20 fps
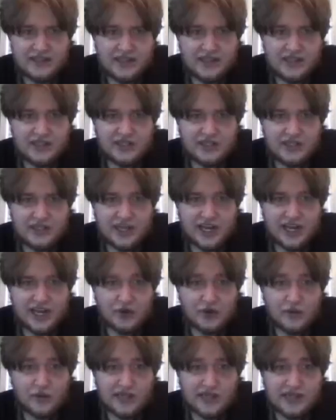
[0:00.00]

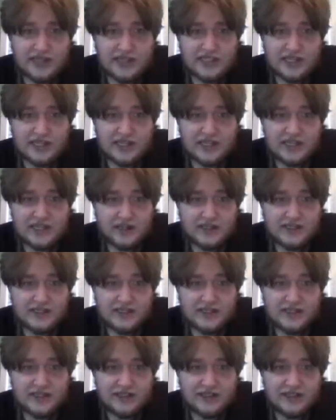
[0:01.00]
Shadow Idiots, Ariana
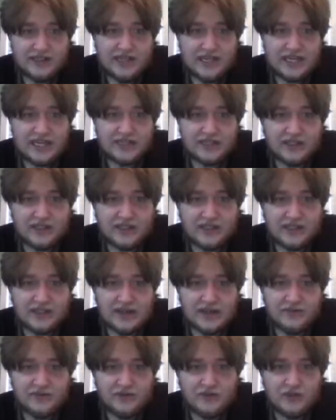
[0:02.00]
said. Yes, don't let the
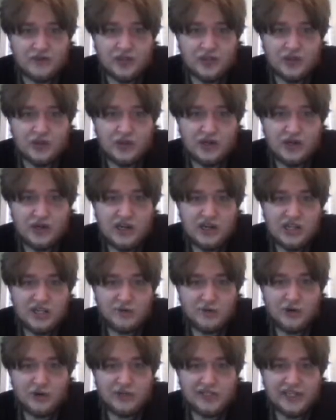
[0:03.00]
name fool you. They're
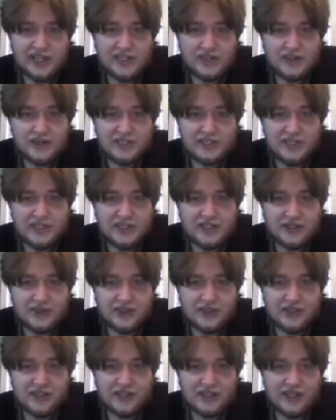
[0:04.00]
more dangerous than you
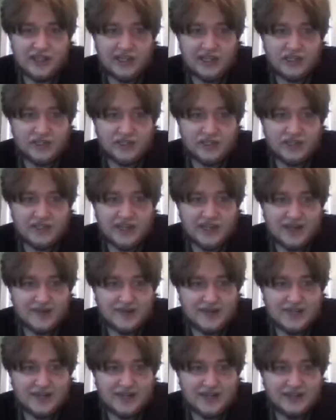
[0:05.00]
think, the Angel of Time
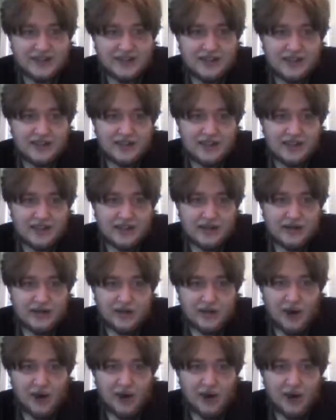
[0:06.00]
said.
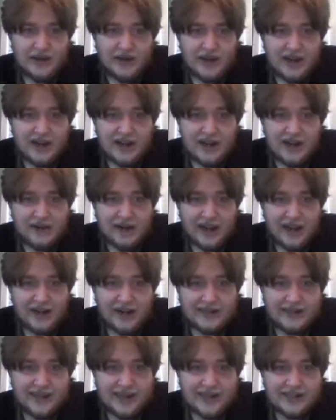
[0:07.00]
Where are they now?
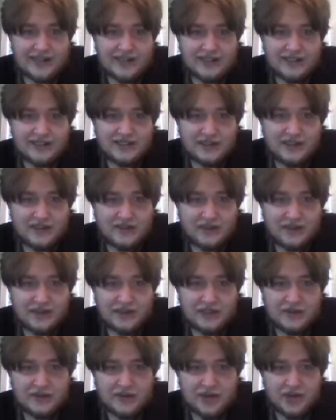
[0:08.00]
Annie asked. We
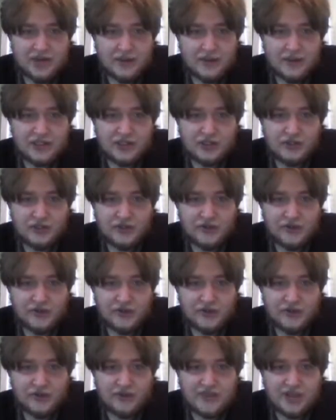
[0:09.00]
don't know, but two of
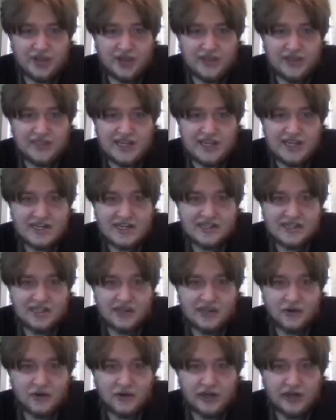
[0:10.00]
them, Johnny Test and
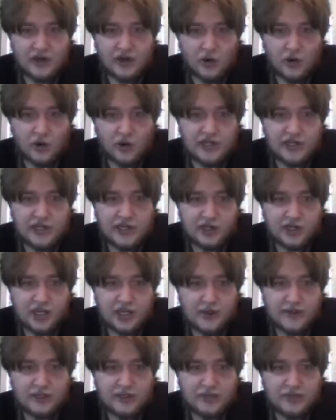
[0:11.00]
Annoying Orange, are
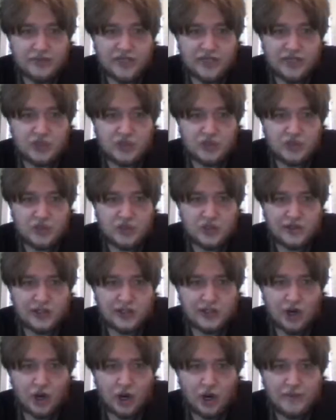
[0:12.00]
coming to Peach Creek with an
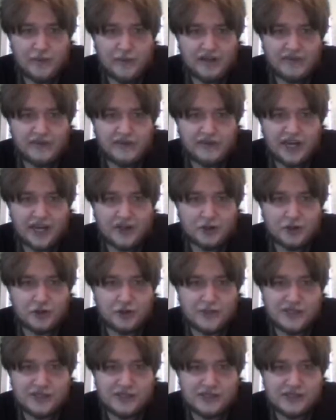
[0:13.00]
army of shadow
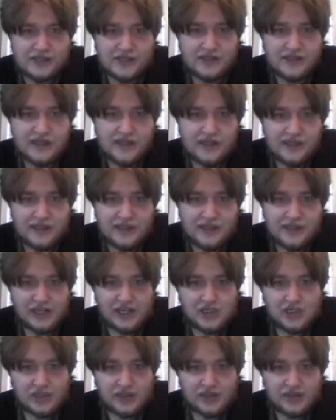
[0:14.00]
beasts, the
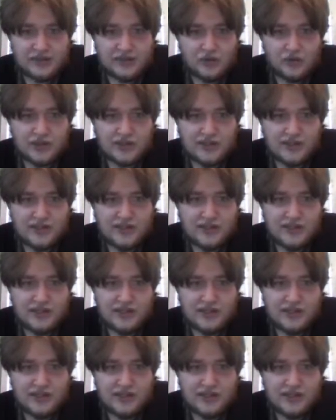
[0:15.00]
Angel of Support said.